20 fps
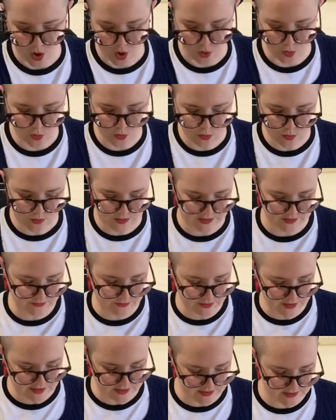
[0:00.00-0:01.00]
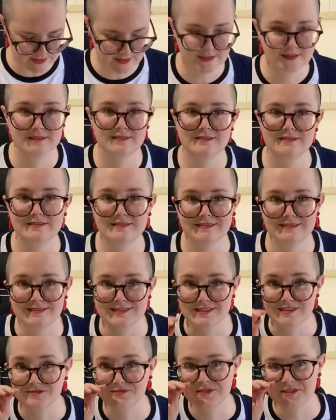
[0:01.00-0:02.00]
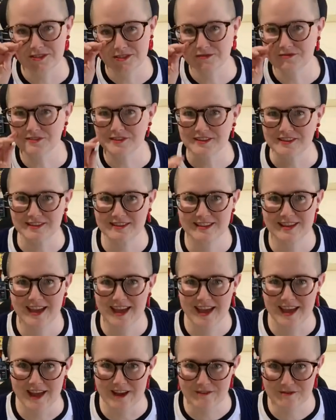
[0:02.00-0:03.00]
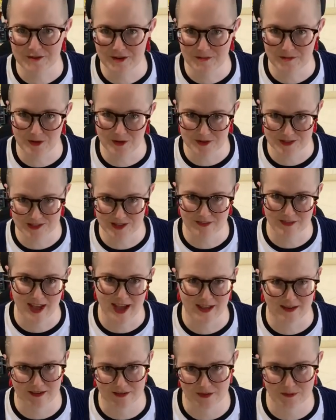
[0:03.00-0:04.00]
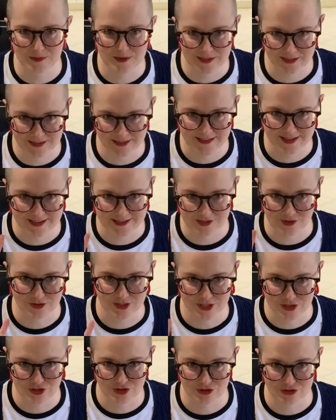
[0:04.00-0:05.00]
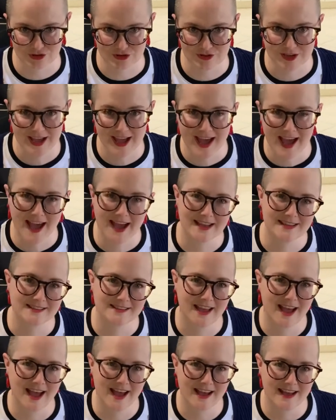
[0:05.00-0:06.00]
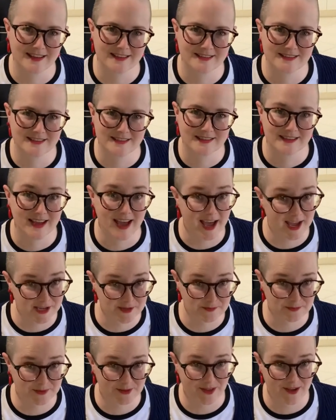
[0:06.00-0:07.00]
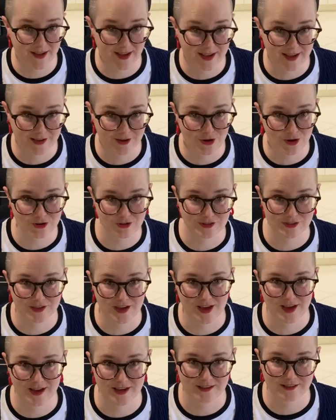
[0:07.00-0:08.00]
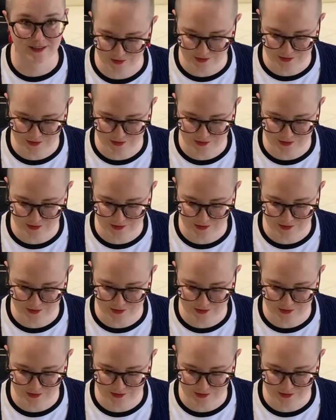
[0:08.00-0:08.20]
Oh, different, different, different. Every box I've had, and admittedly that's only two, has had eight ply cotton yarn.